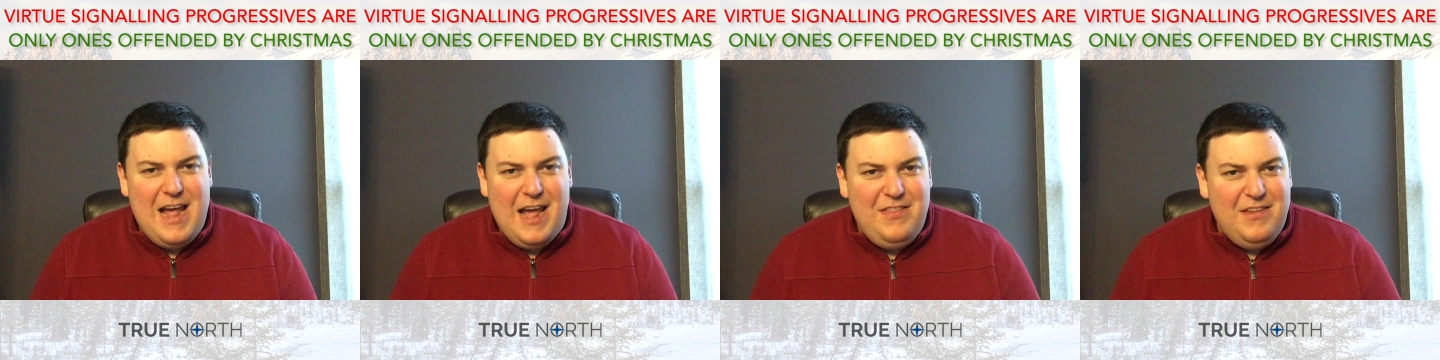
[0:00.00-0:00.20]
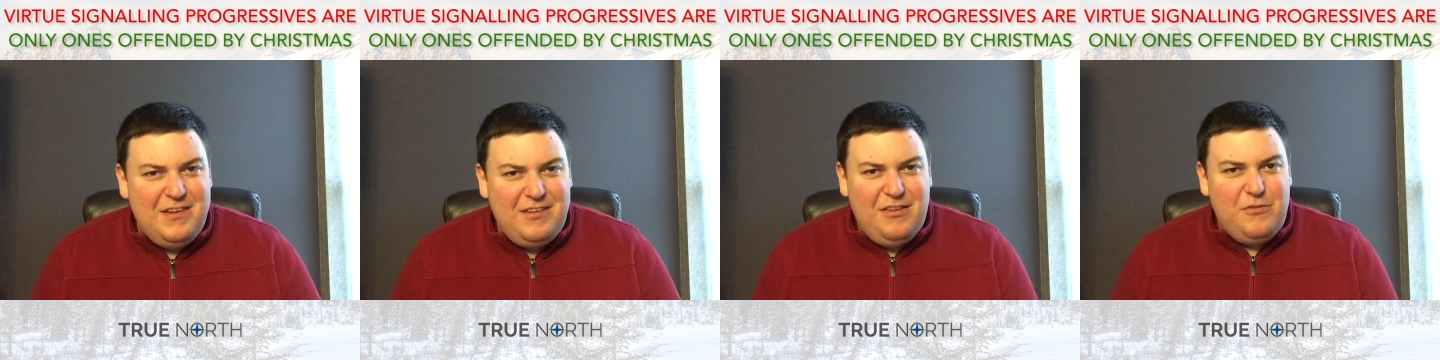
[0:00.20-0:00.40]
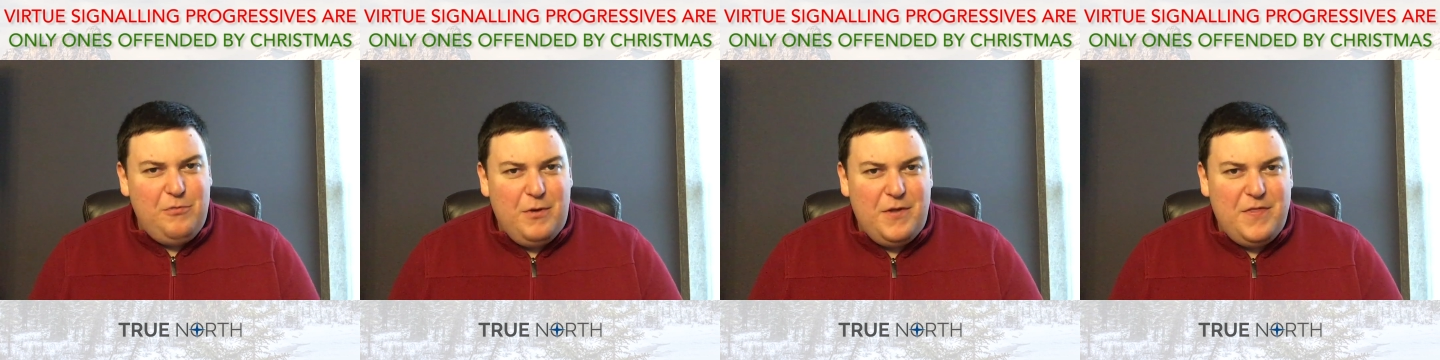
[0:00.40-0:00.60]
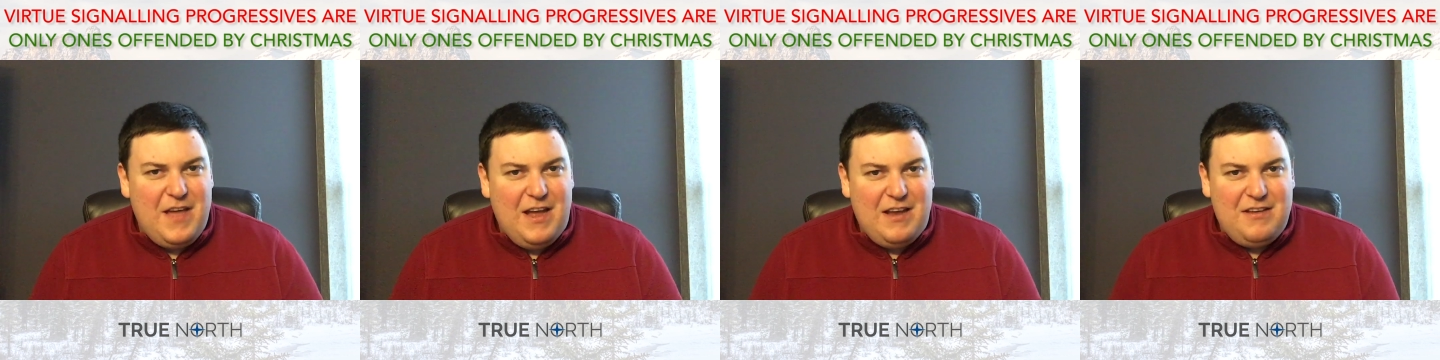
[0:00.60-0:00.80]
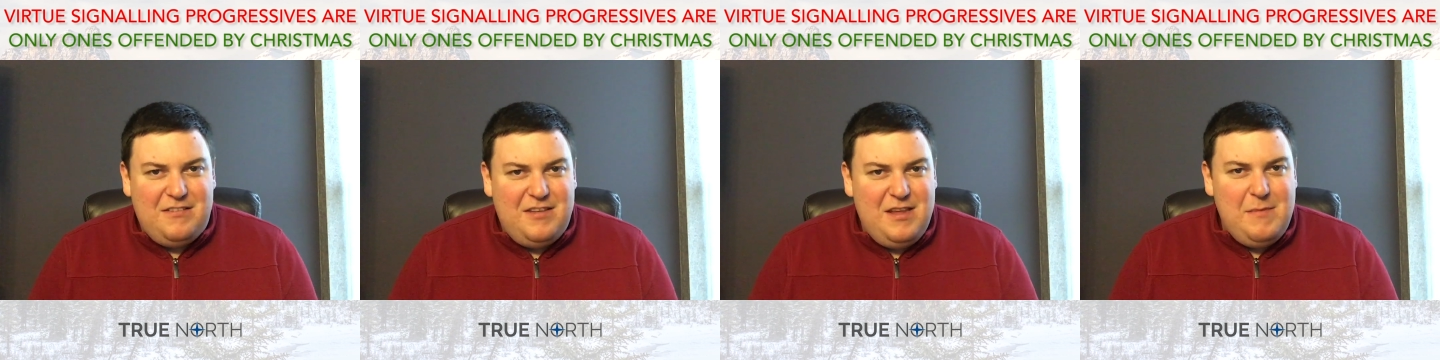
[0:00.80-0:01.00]
And this is what
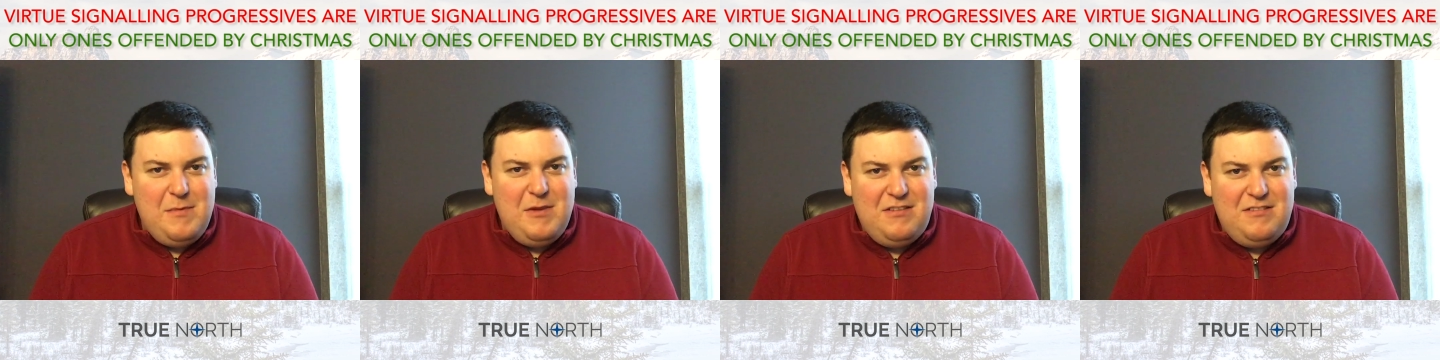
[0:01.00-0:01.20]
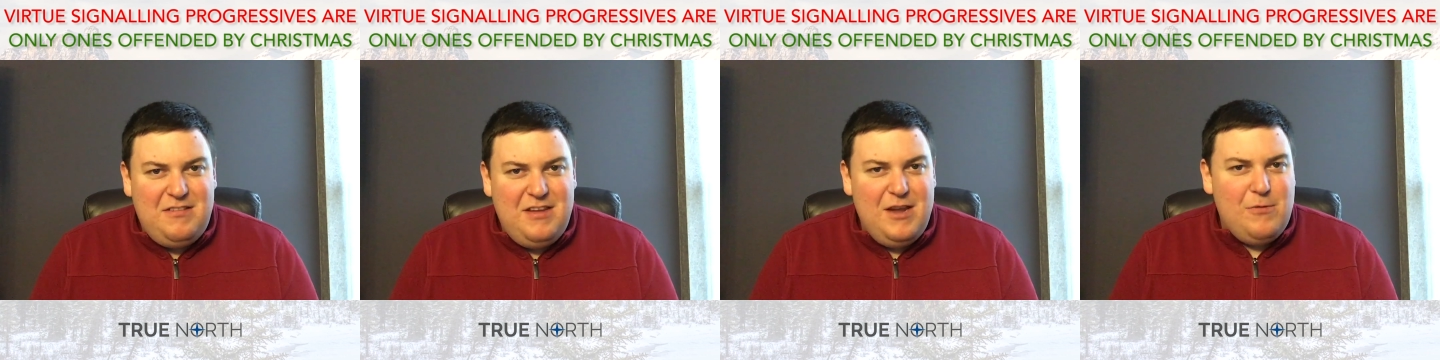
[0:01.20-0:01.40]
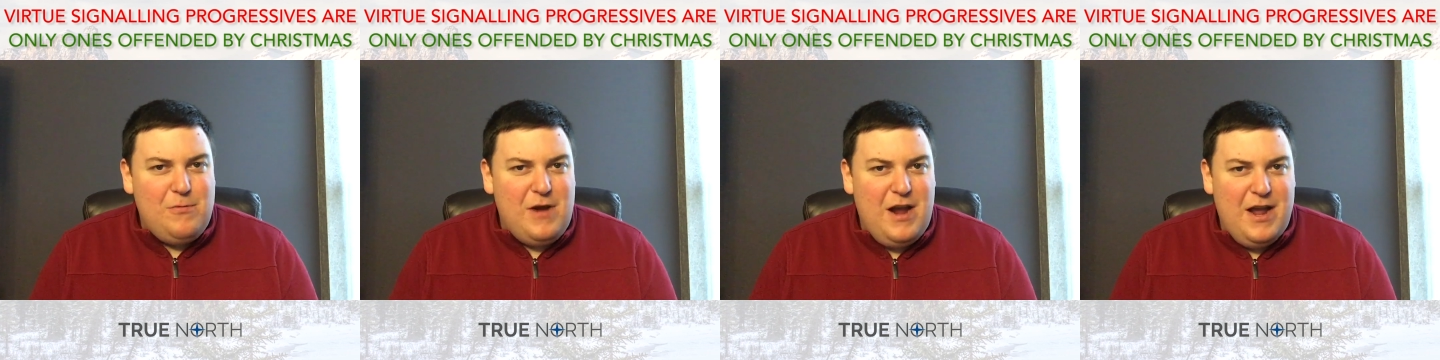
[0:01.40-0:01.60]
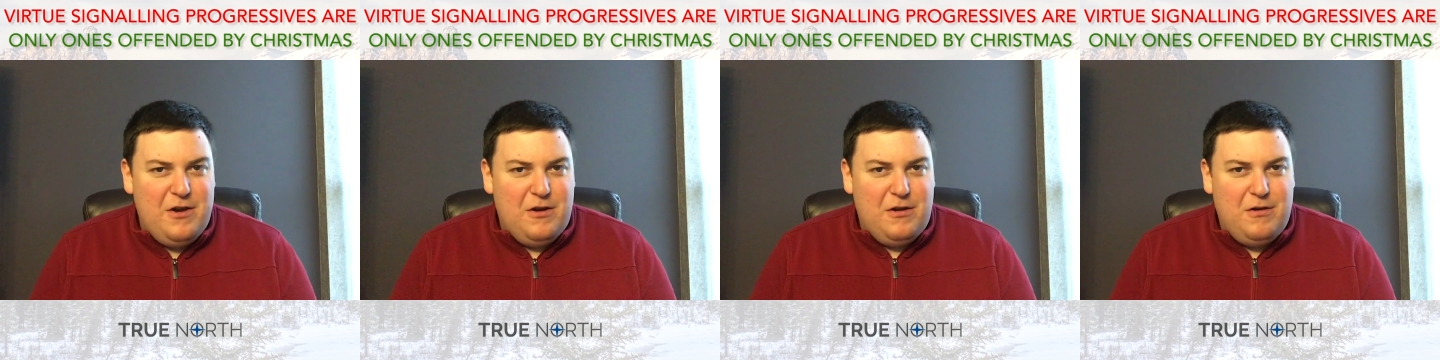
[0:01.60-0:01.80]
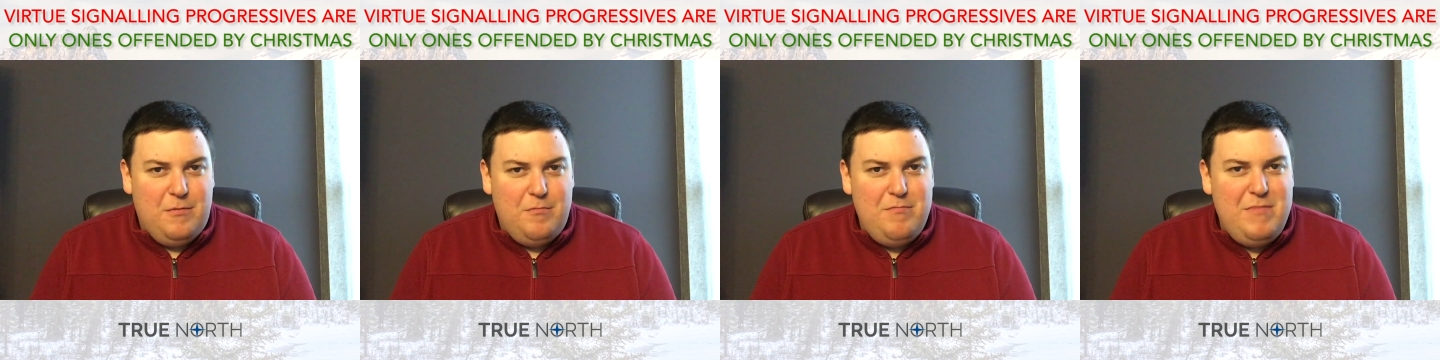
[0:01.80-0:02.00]
that CBC
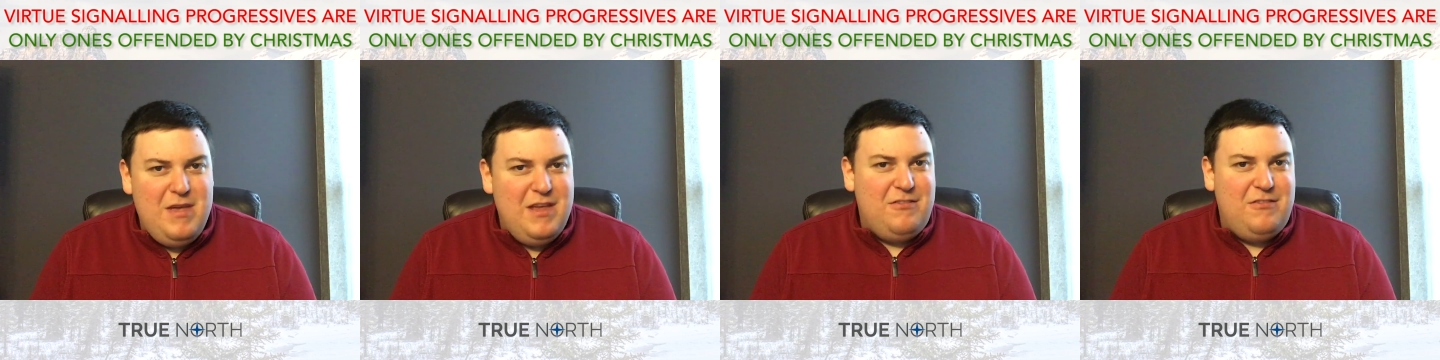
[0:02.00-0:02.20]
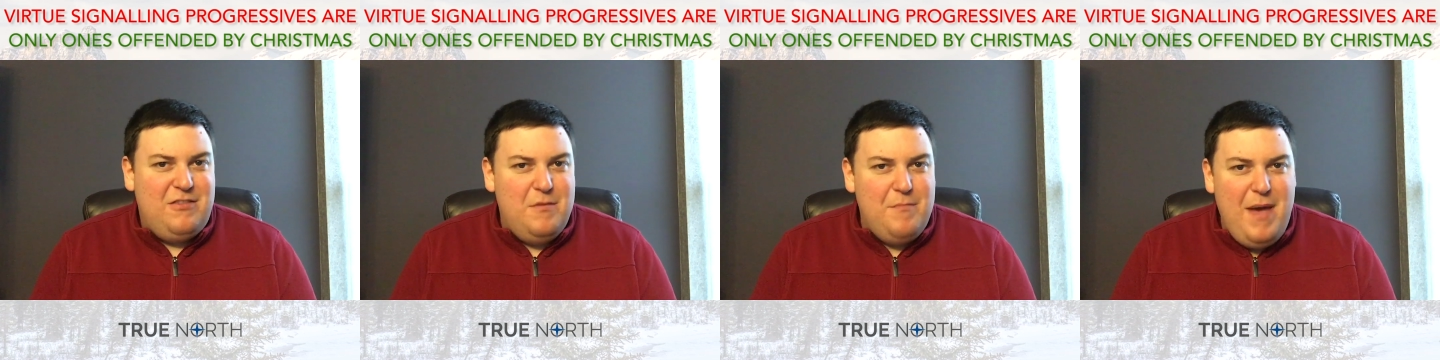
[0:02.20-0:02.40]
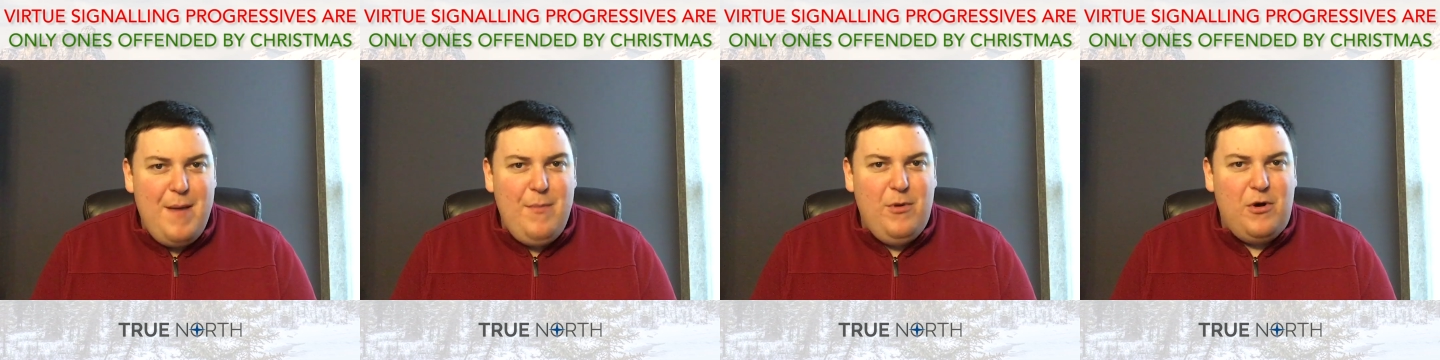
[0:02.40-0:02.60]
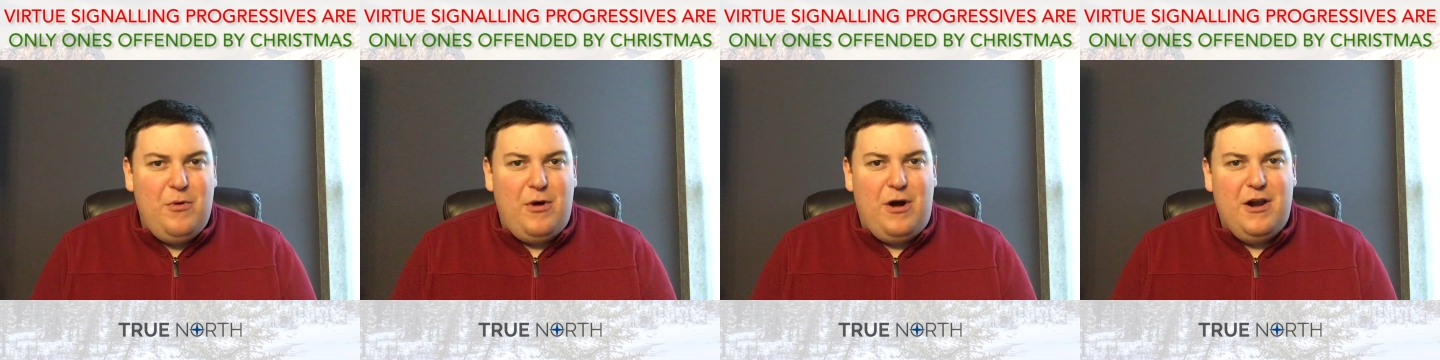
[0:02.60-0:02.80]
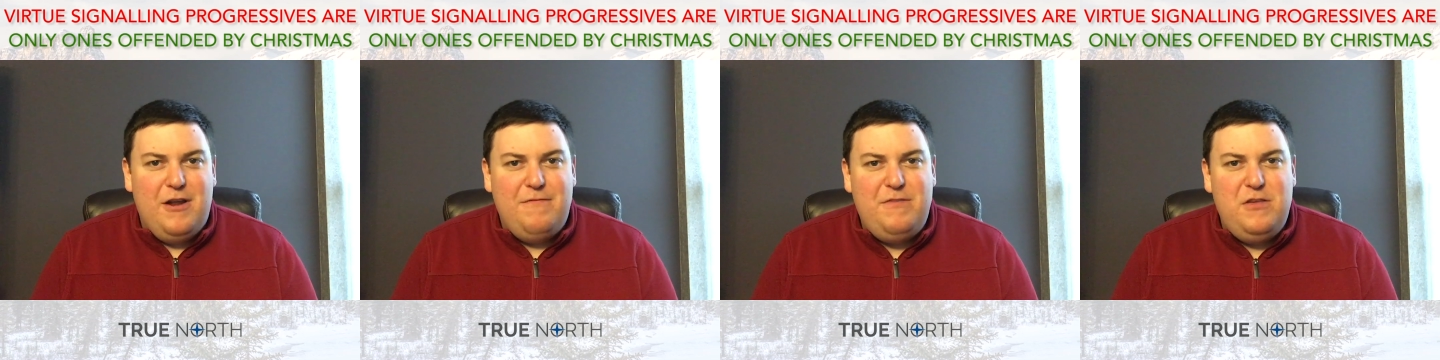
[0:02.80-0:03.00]
writer missed the memo
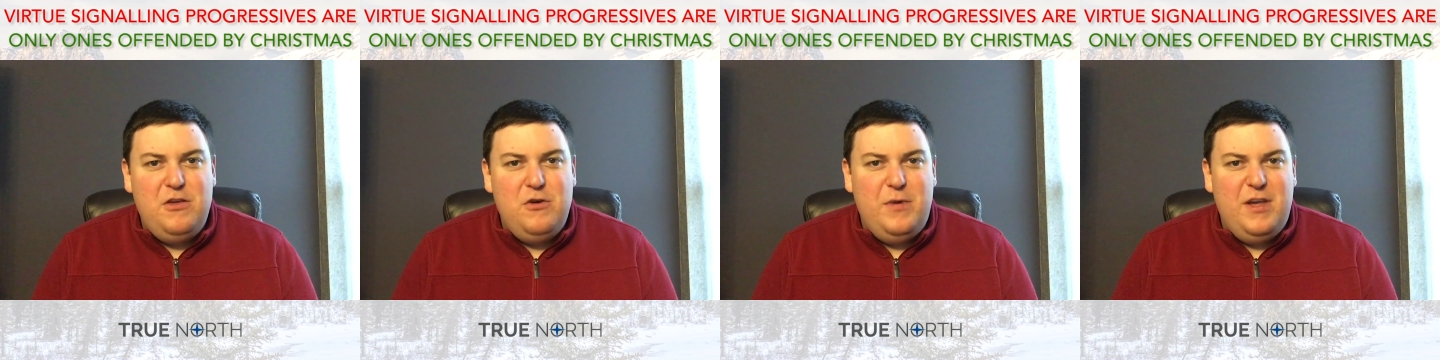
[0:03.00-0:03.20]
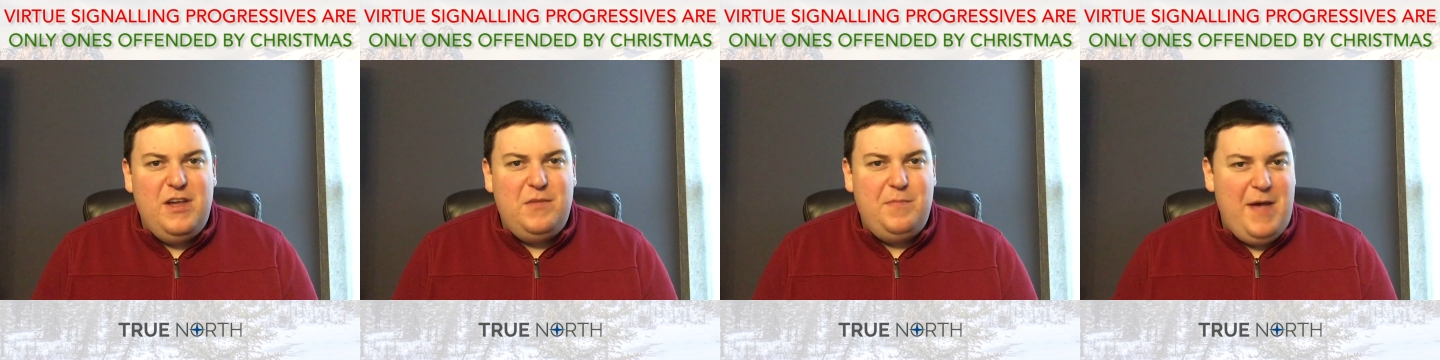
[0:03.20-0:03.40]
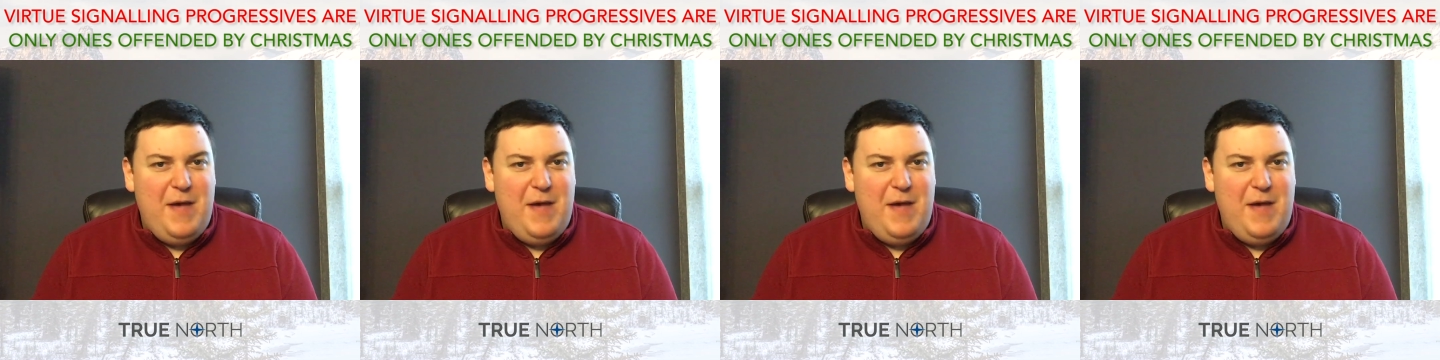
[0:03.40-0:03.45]
on a few weeks